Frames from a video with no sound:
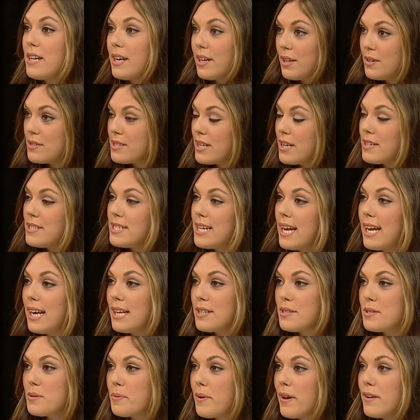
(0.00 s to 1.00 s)
Like you said,
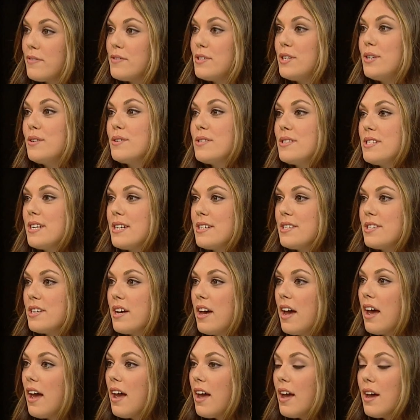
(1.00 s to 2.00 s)
Taylor Swift used it
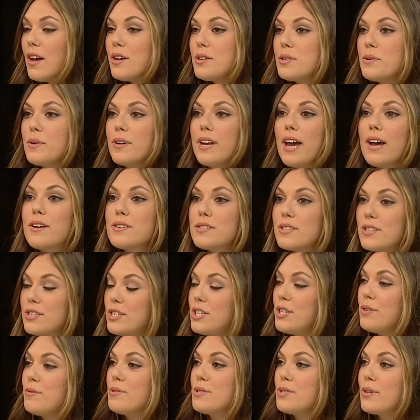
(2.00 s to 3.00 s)
to announce that
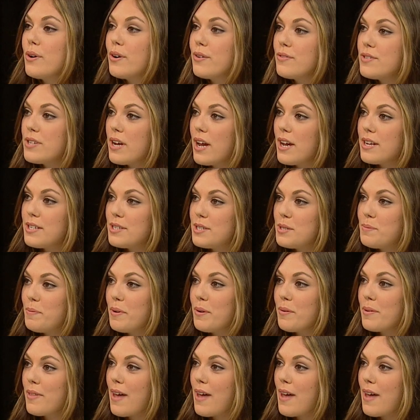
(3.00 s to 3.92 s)
she'd resolved her dispute with Apple.